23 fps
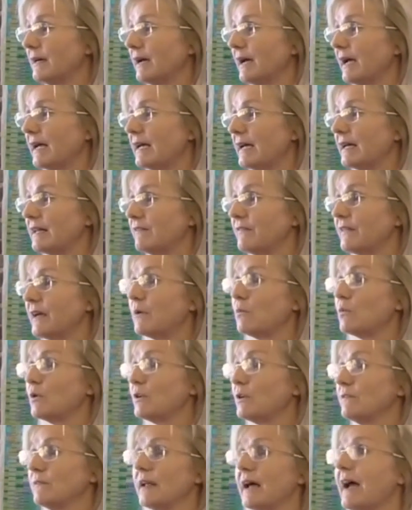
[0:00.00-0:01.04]
And they
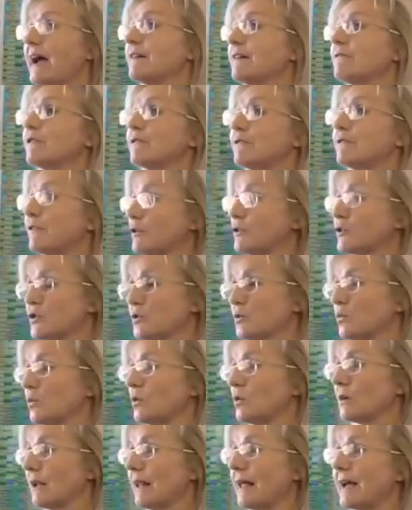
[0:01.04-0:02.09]
would have a
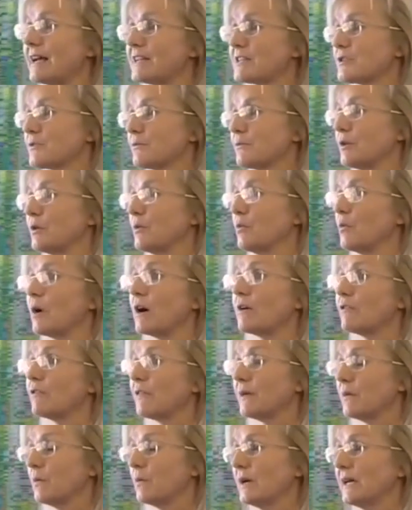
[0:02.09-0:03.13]
virtual classroom wherever
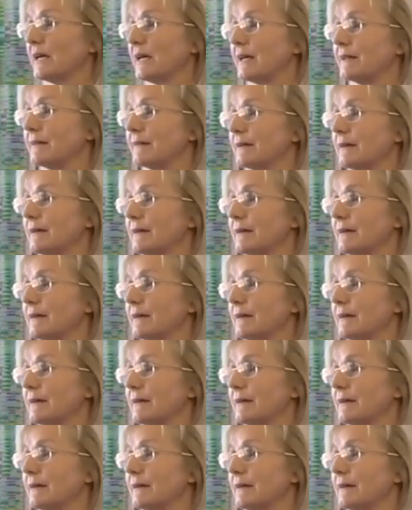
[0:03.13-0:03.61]
they went.